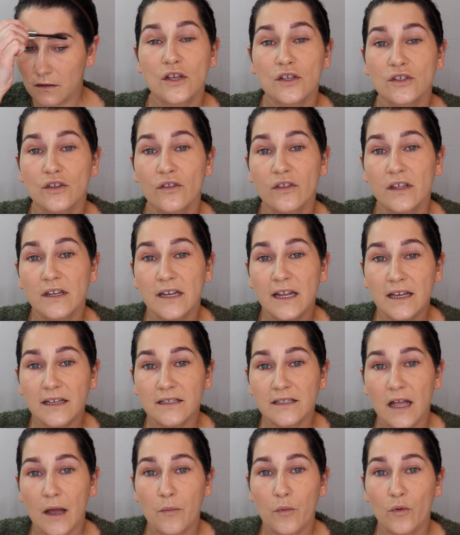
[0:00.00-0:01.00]
So the
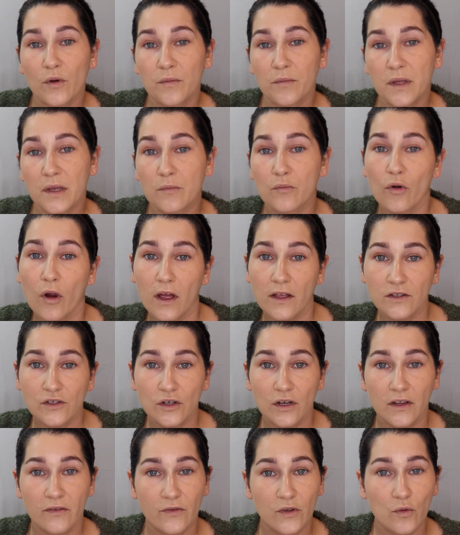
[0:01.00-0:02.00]
next step would be
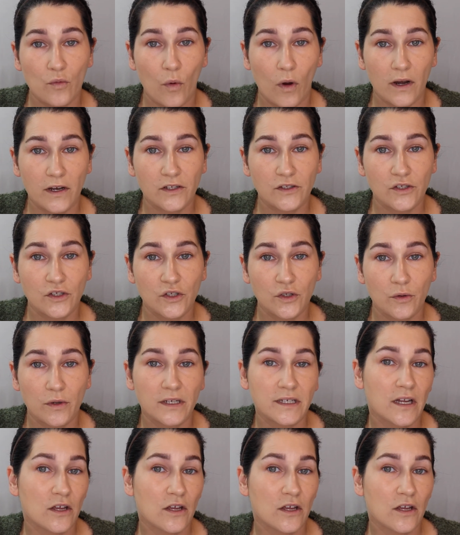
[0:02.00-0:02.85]
bronzer if you wanted to do it.